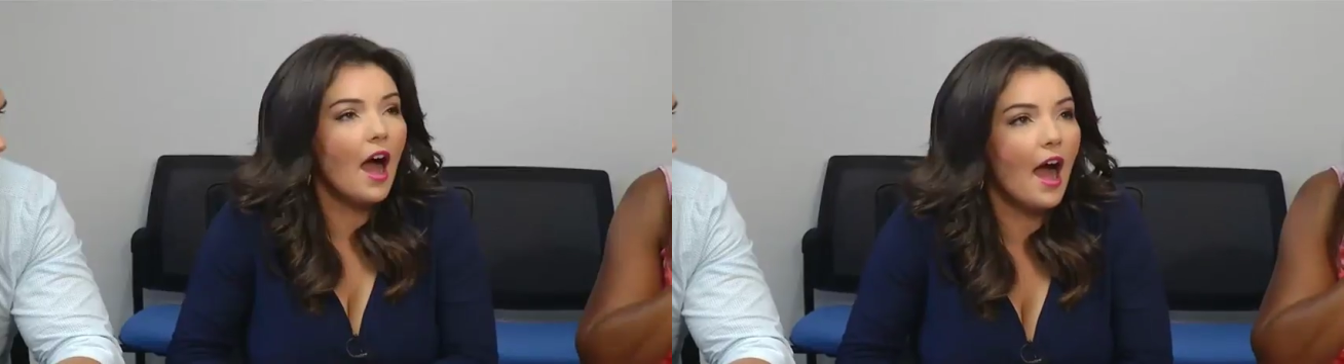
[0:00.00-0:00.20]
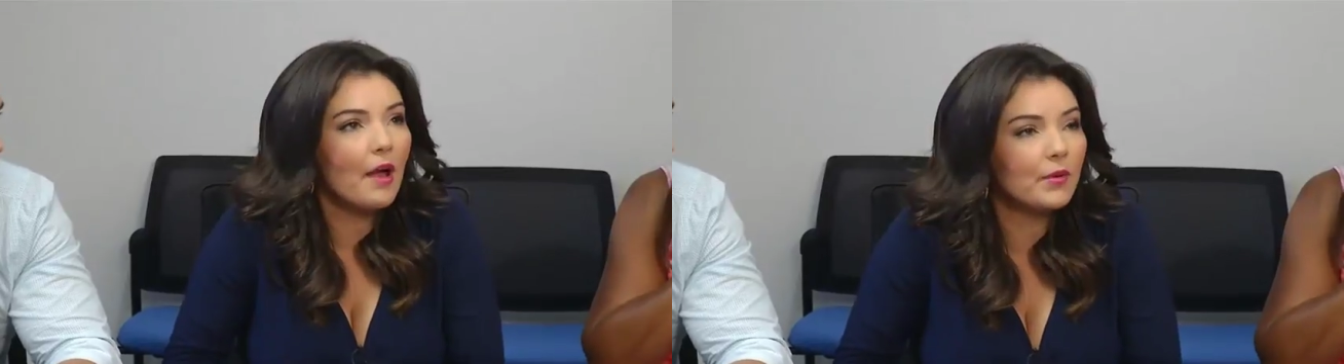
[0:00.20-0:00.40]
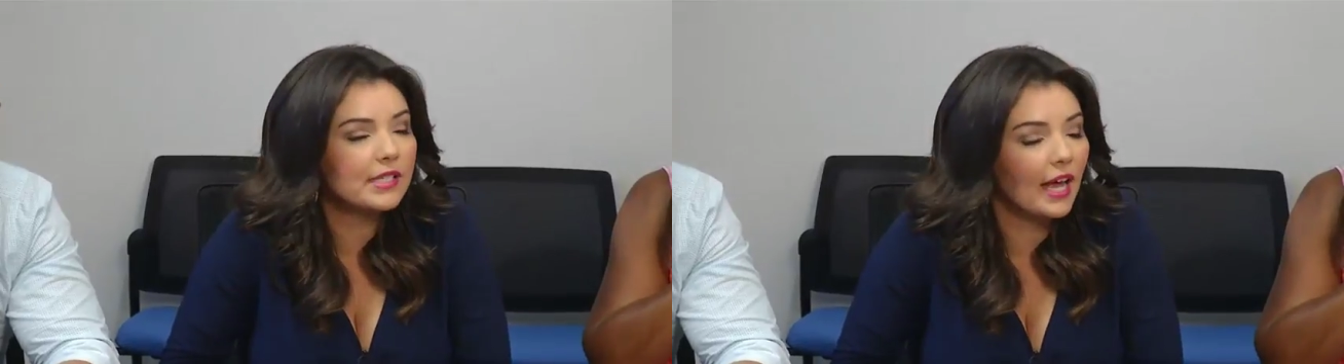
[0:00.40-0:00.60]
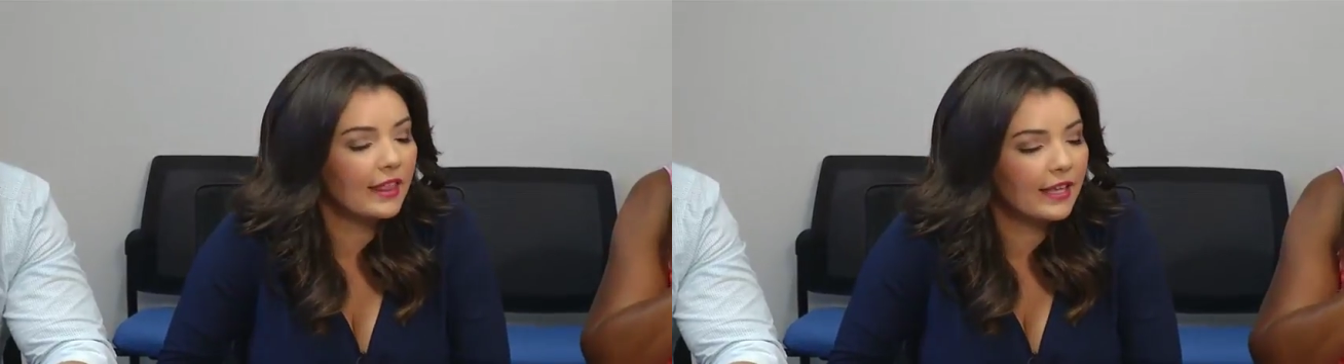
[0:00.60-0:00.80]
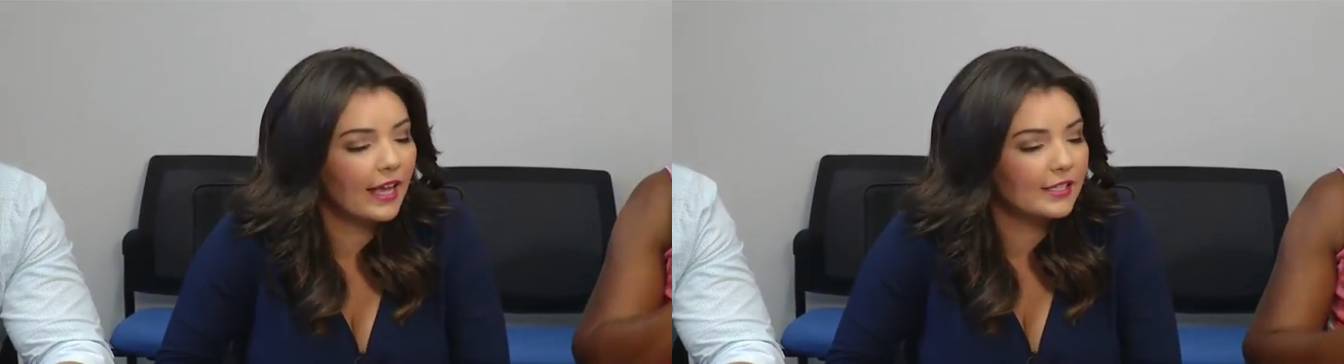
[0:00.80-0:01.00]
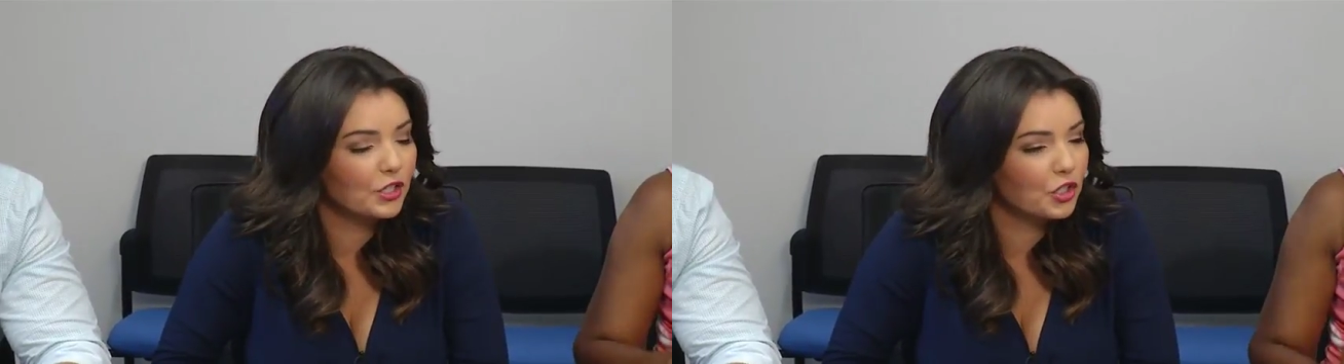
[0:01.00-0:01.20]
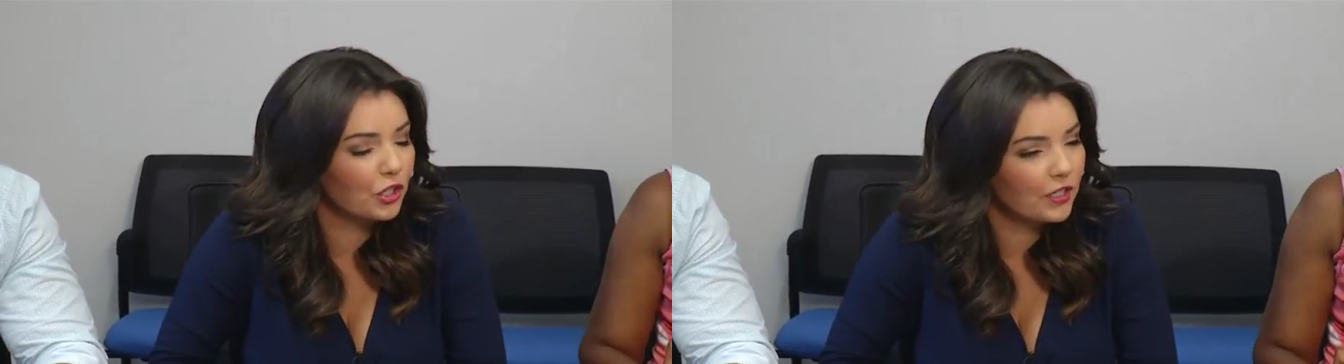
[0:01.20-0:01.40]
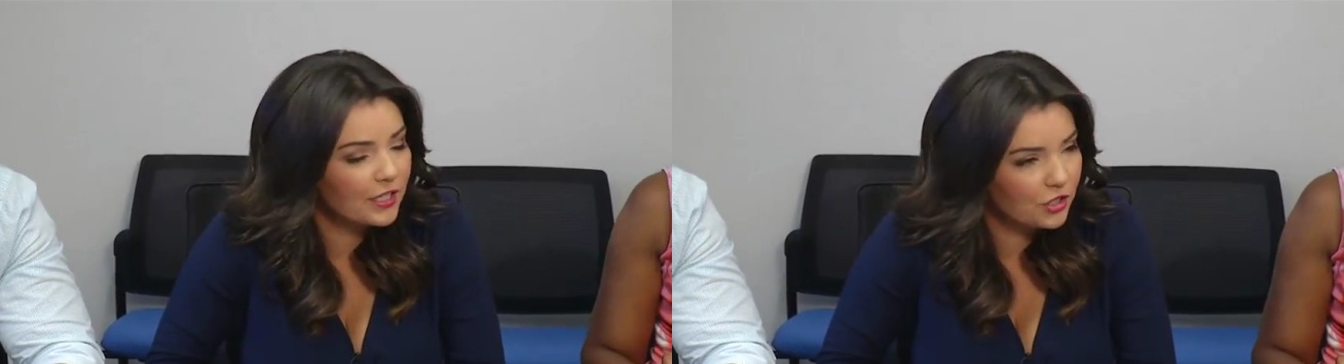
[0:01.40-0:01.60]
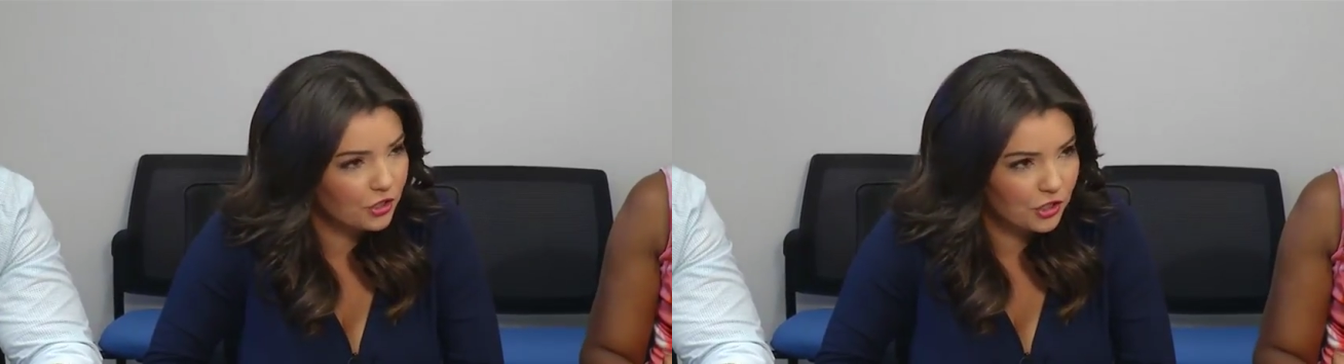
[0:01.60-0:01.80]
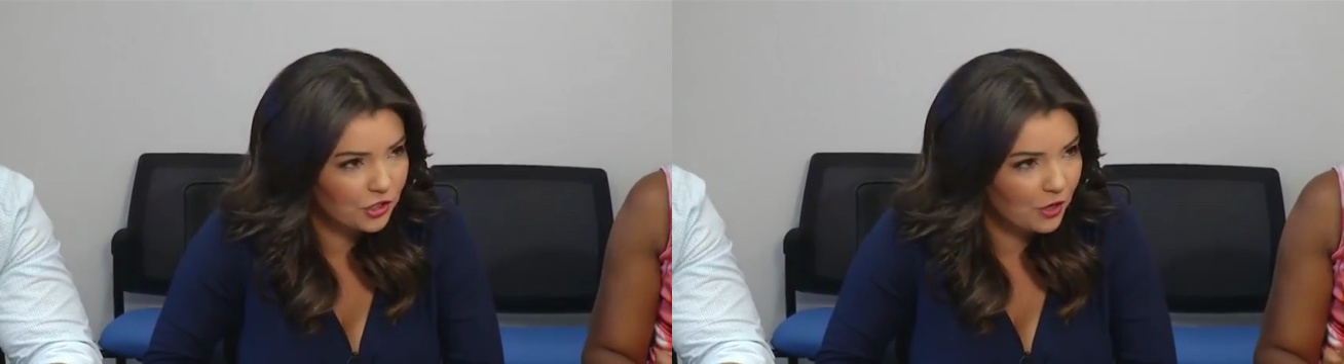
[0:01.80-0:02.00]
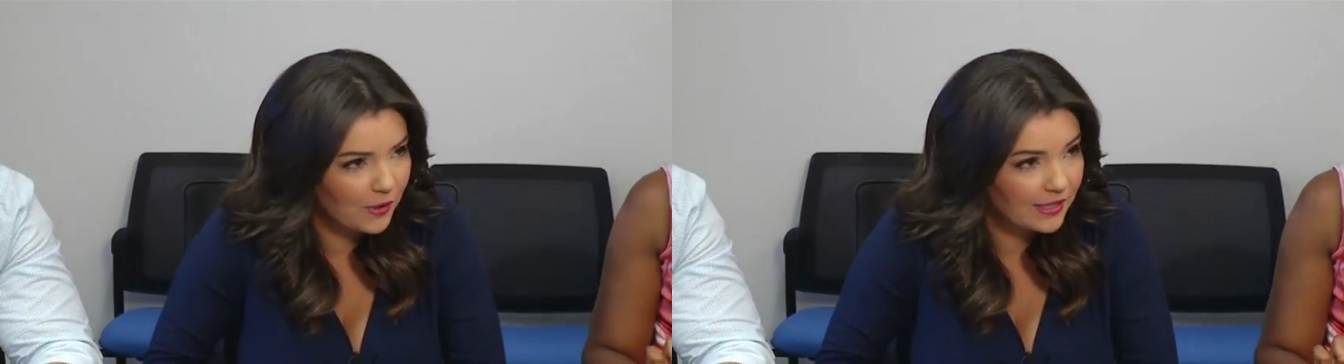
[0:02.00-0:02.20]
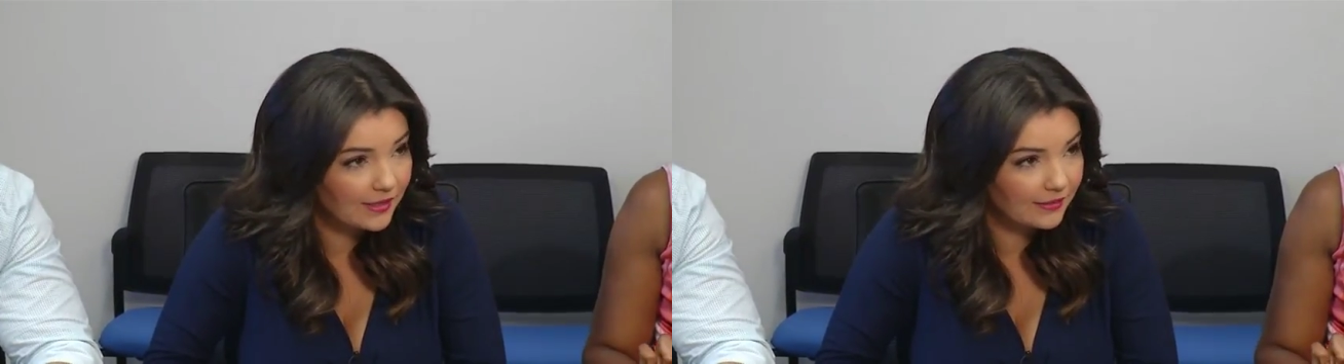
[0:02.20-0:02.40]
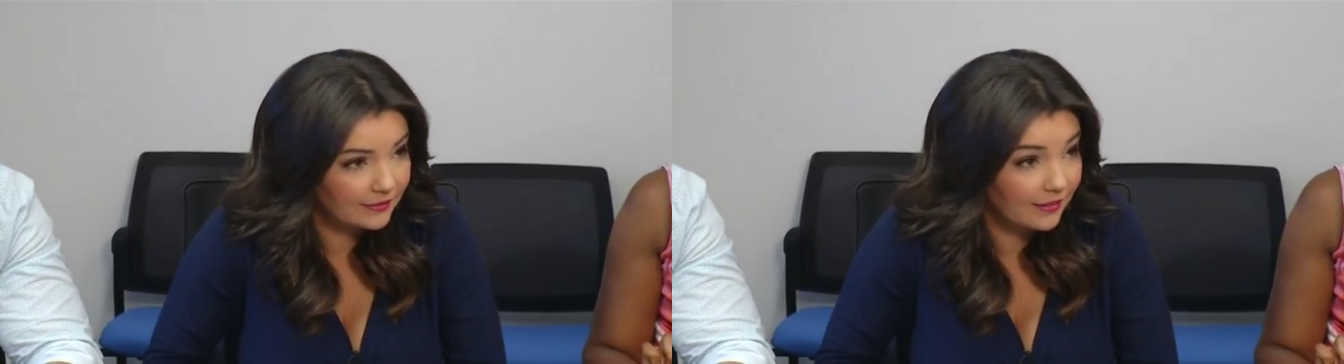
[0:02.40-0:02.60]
I was, I think as a journalist, you're just always